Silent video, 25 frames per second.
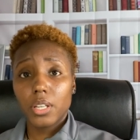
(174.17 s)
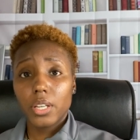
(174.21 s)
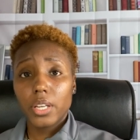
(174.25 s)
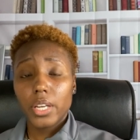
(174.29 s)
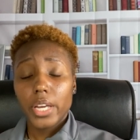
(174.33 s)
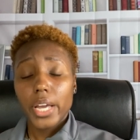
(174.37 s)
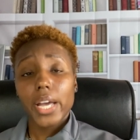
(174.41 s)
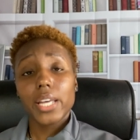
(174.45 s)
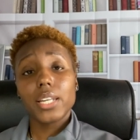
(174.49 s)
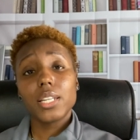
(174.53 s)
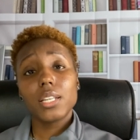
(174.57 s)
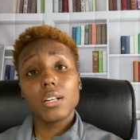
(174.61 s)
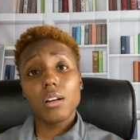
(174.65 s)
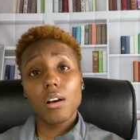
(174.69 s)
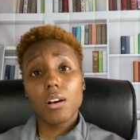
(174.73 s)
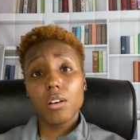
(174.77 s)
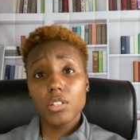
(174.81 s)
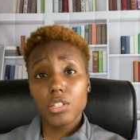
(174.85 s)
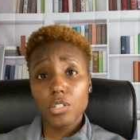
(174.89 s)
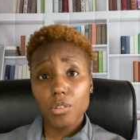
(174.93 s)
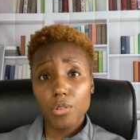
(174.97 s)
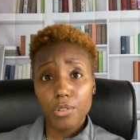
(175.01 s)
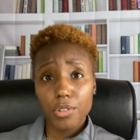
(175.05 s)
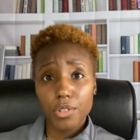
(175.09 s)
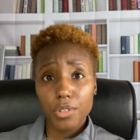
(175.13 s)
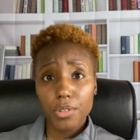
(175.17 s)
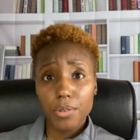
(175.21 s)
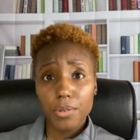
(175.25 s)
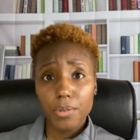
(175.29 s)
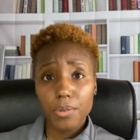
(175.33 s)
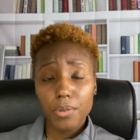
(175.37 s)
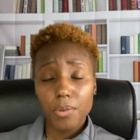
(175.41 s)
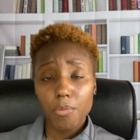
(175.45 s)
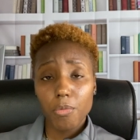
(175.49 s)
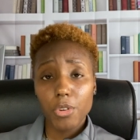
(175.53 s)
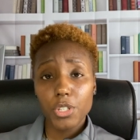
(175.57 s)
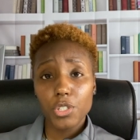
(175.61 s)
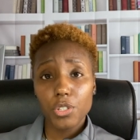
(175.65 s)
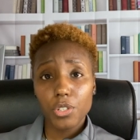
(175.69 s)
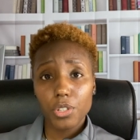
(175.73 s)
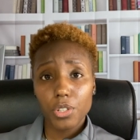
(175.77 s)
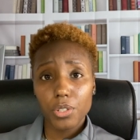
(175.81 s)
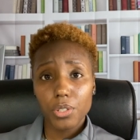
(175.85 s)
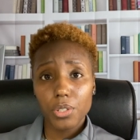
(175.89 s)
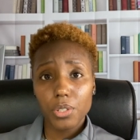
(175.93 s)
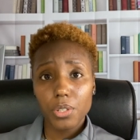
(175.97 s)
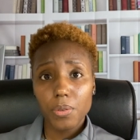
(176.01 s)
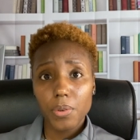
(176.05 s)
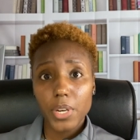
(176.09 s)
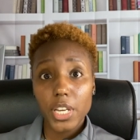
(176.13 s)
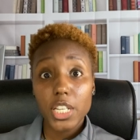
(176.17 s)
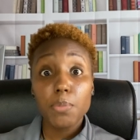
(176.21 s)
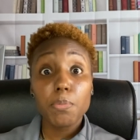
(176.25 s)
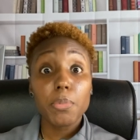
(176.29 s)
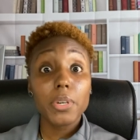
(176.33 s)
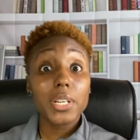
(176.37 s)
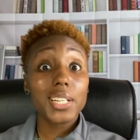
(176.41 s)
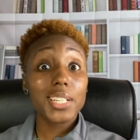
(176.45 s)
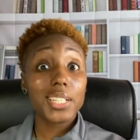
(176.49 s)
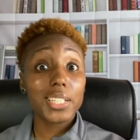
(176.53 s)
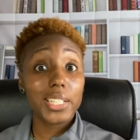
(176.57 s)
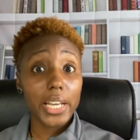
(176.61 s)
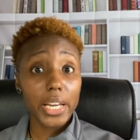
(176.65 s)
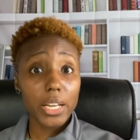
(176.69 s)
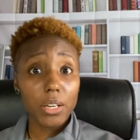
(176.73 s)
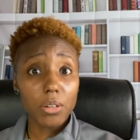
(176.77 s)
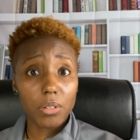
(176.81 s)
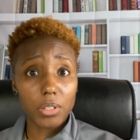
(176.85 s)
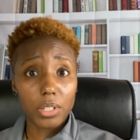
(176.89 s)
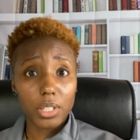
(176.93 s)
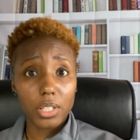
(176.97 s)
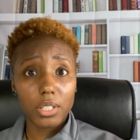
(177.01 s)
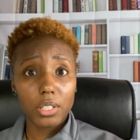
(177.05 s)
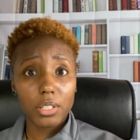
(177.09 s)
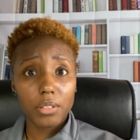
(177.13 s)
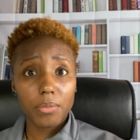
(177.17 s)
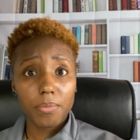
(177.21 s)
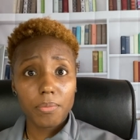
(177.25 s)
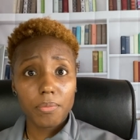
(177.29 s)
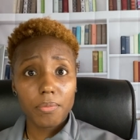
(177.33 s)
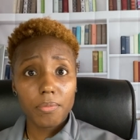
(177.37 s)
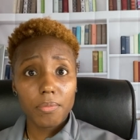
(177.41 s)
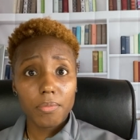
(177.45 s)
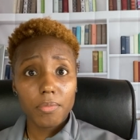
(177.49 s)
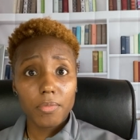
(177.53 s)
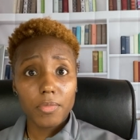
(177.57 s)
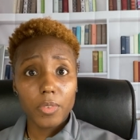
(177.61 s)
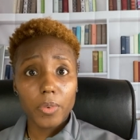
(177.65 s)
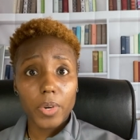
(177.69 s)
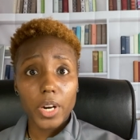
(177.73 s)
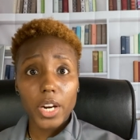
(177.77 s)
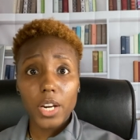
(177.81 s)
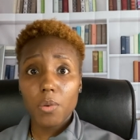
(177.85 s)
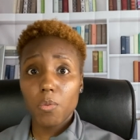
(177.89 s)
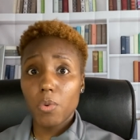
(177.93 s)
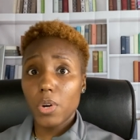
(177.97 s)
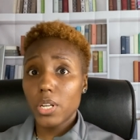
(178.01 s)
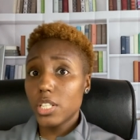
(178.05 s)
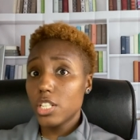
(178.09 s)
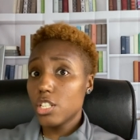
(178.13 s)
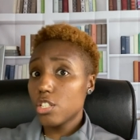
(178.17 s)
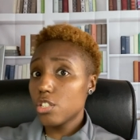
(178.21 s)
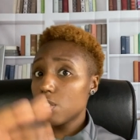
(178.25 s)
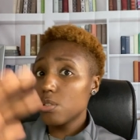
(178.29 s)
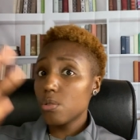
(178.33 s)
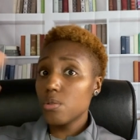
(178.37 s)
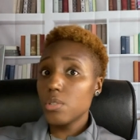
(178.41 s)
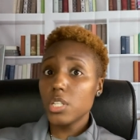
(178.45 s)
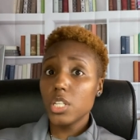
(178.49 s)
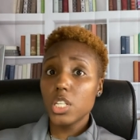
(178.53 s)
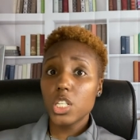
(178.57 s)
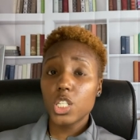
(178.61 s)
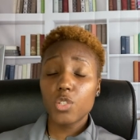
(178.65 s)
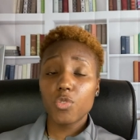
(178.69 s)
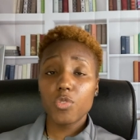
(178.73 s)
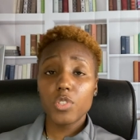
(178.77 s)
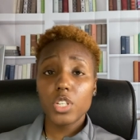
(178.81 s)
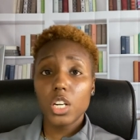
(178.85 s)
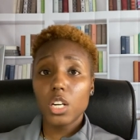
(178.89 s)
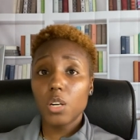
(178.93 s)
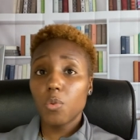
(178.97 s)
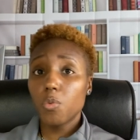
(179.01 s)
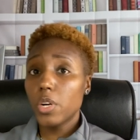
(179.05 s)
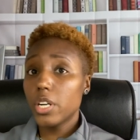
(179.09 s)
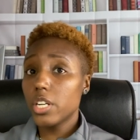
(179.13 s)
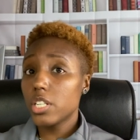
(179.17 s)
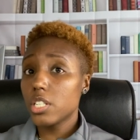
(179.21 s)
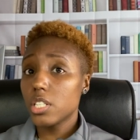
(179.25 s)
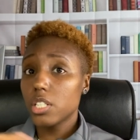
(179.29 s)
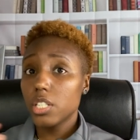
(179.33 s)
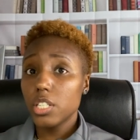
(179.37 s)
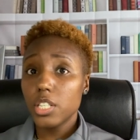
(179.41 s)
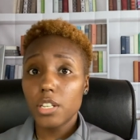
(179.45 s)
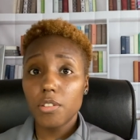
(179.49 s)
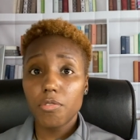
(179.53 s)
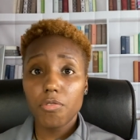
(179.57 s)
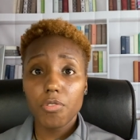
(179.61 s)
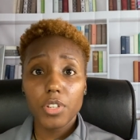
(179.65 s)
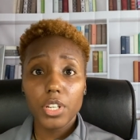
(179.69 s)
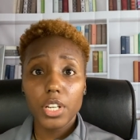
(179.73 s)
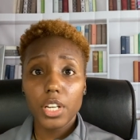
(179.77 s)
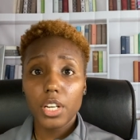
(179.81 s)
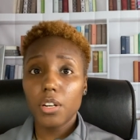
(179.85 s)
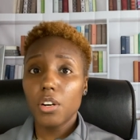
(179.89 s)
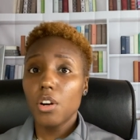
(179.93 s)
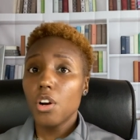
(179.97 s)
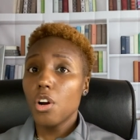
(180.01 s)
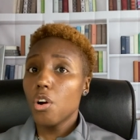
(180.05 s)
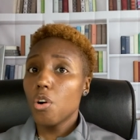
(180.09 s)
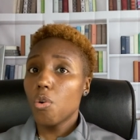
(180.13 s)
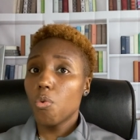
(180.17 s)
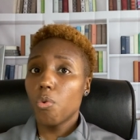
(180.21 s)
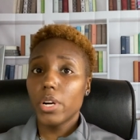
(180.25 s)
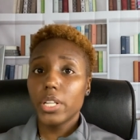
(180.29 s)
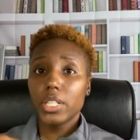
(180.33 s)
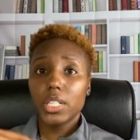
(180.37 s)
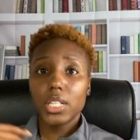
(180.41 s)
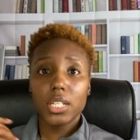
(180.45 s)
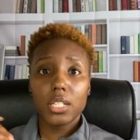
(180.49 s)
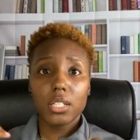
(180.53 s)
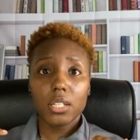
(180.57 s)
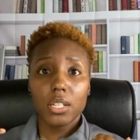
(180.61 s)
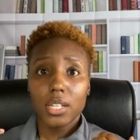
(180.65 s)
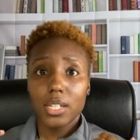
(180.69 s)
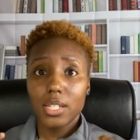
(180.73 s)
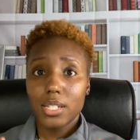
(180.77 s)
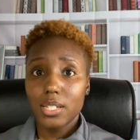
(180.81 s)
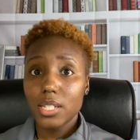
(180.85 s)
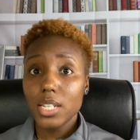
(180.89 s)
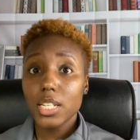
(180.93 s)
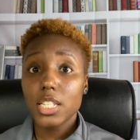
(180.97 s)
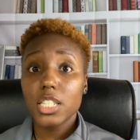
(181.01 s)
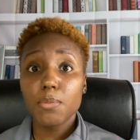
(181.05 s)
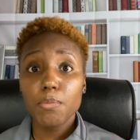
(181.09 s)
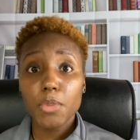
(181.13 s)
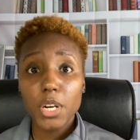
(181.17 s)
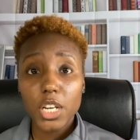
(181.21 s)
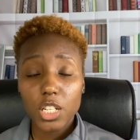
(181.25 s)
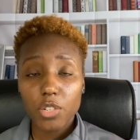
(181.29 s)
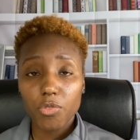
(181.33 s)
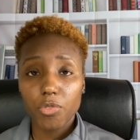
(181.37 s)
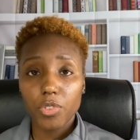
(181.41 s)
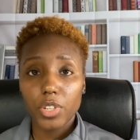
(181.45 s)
And then also too, what you can do is put a date on it. All right, whether it's 2 years from now, whether it's a year from now, whether it's 6 months from